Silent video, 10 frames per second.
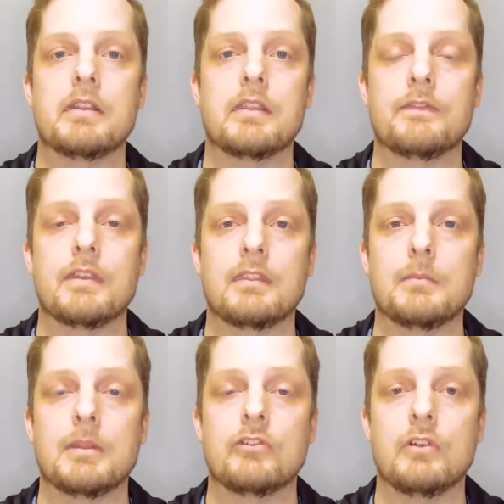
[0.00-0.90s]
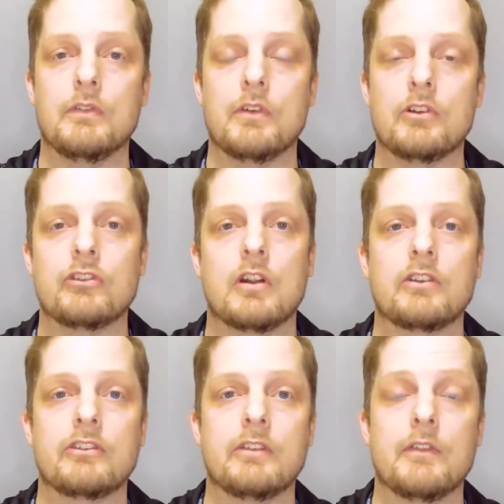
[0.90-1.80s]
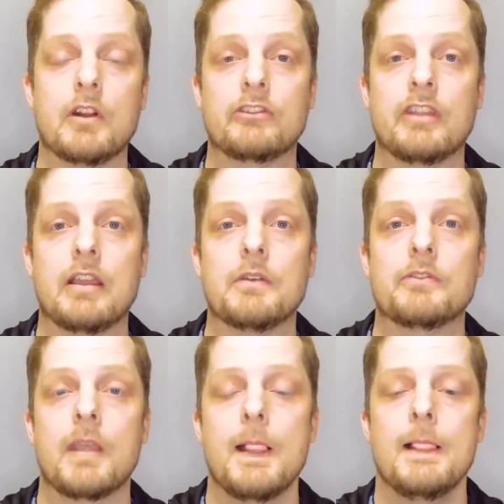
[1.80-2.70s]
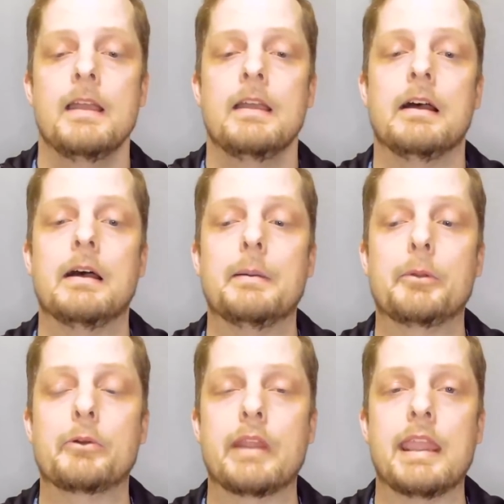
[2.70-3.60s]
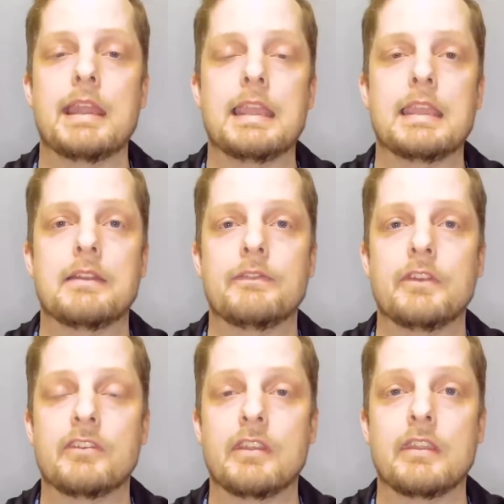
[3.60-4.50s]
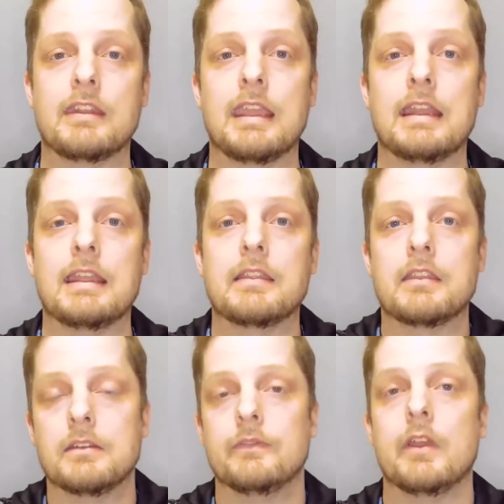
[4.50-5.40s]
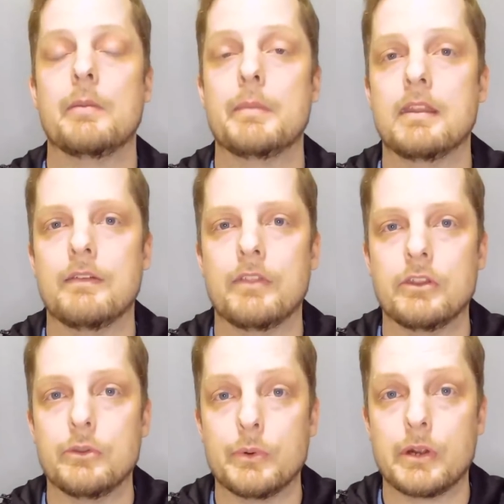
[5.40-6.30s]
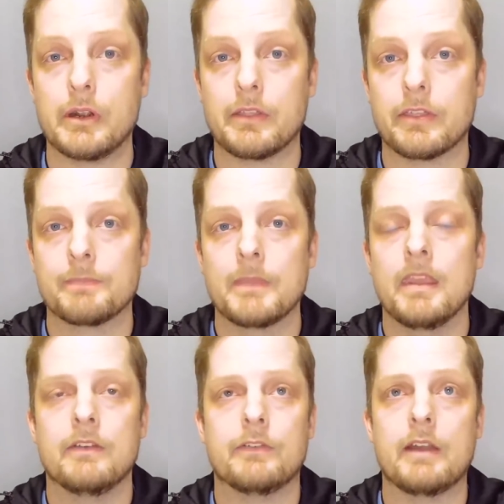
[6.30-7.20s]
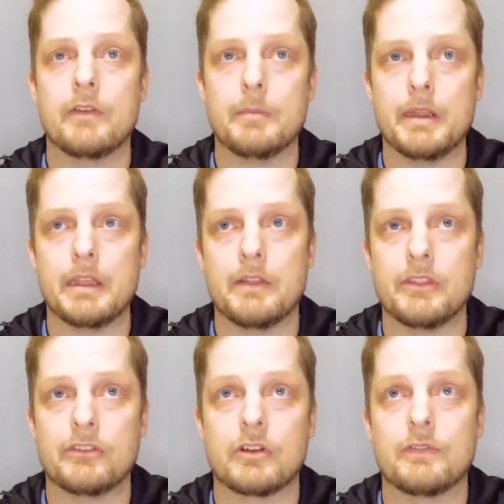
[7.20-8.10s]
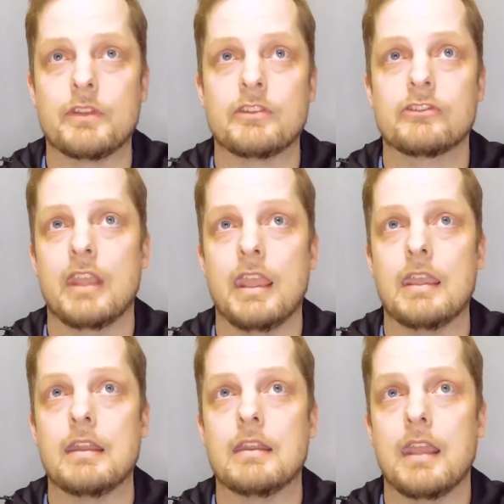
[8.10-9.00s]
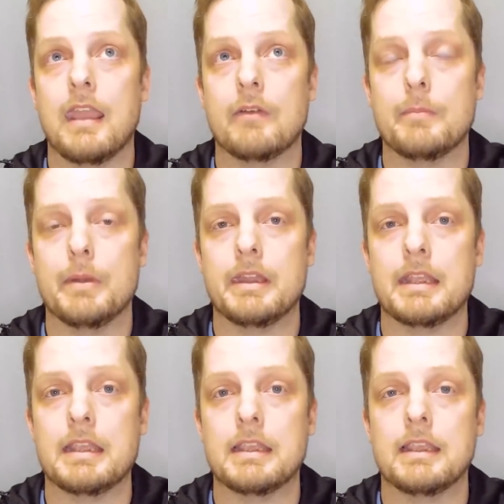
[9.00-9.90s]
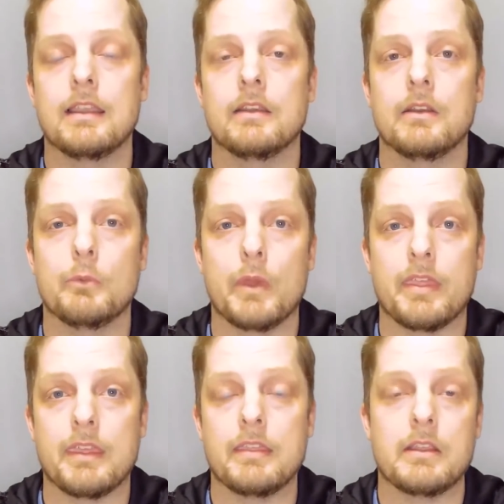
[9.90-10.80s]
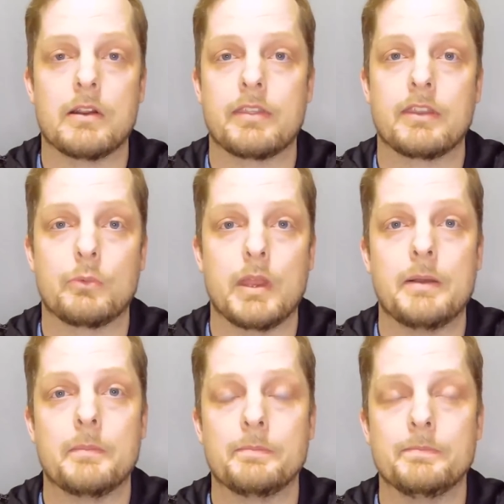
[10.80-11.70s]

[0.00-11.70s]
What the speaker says: to the fifth dimensional version of ourselves, creating and facilitating the development of the new earth for everybody on the surface and everybody within the earth as well?